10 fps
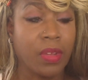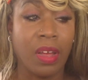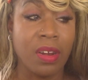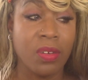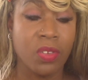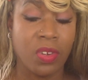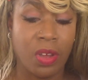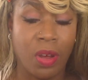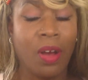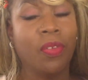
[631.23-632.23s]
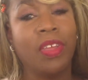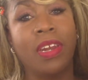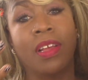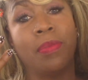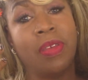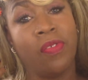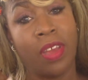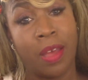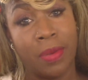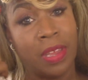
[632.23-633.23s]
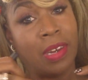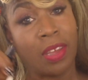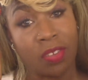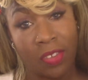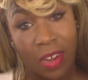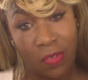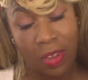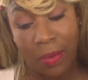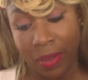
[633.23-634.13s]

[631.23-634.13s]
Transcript: I don't know. Oh, then it could be VIB. Lexi's not a VIB.